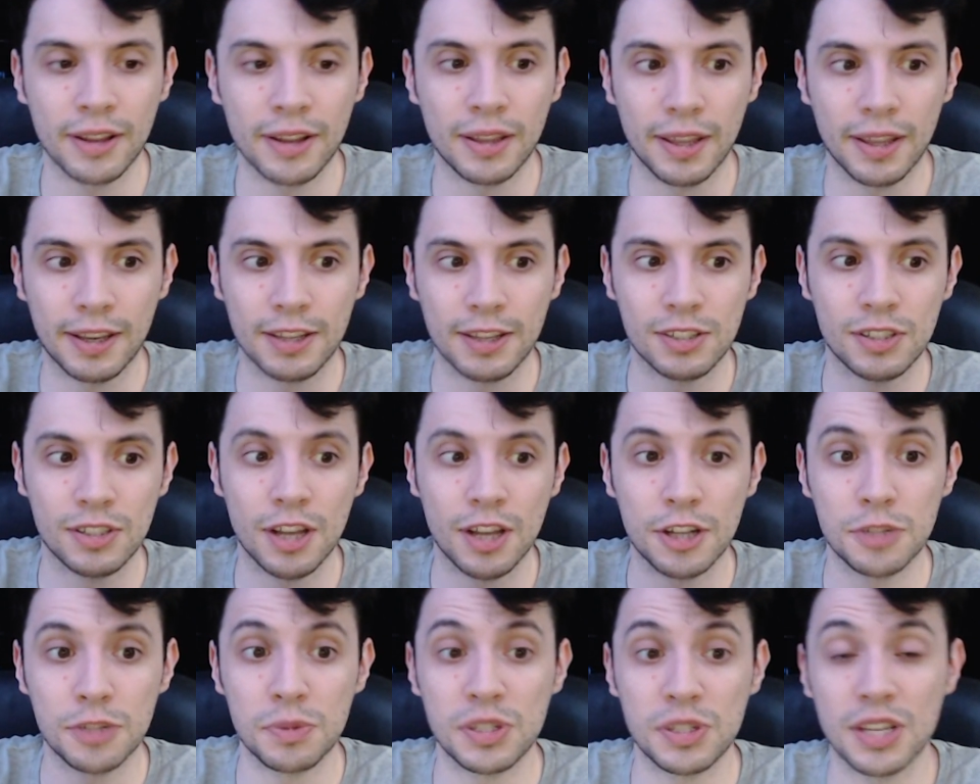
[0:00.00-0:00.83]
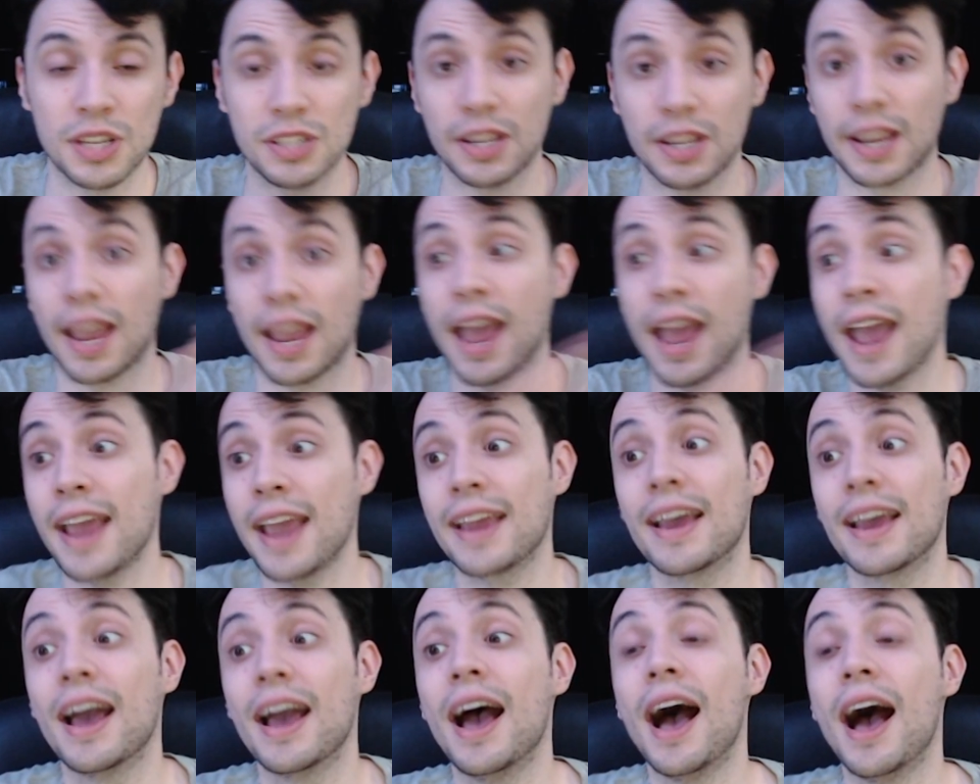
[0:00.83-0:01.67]
Like, because Najimi says, like,
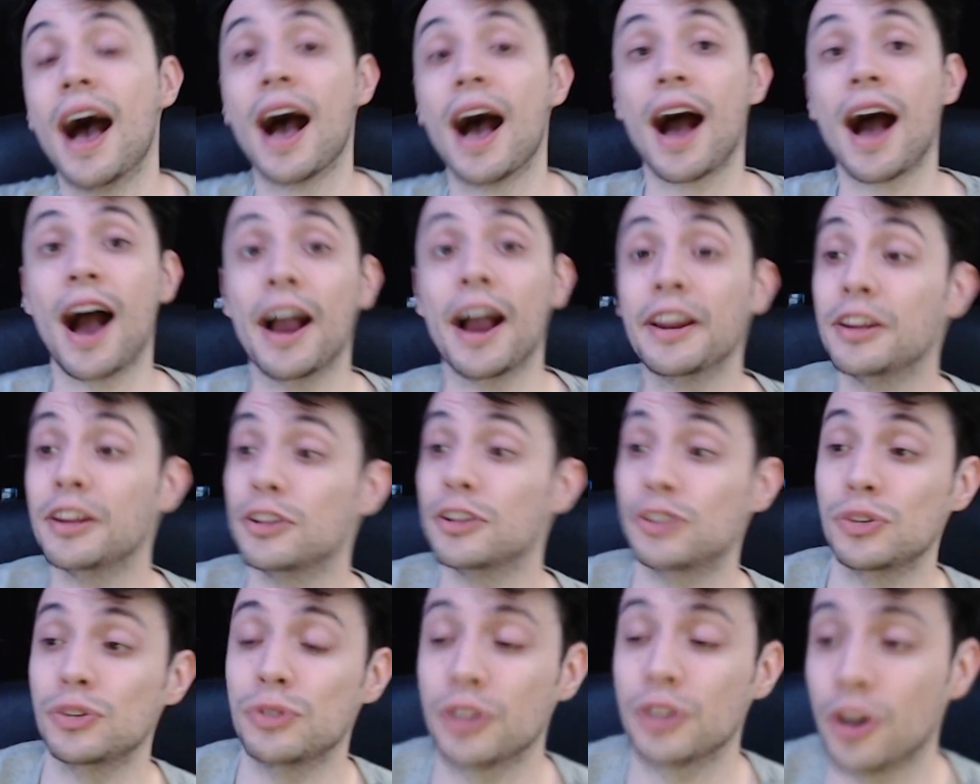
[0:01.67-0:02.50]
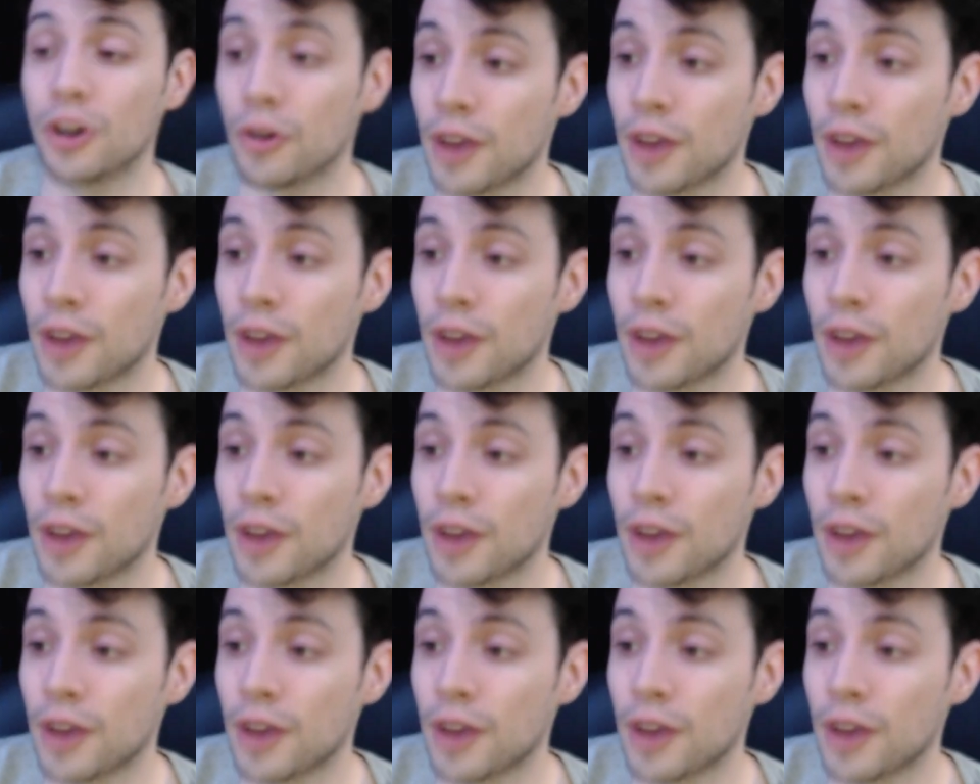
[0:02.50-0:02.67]
hey, I need you to go get